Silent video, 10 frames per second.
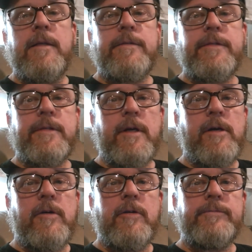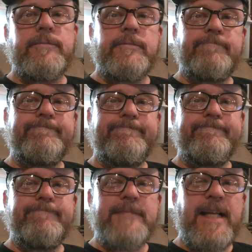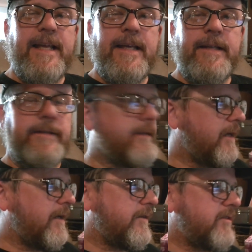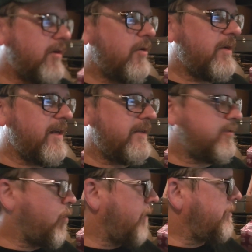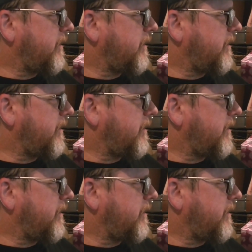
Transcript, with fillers: So and uh, so, and it's what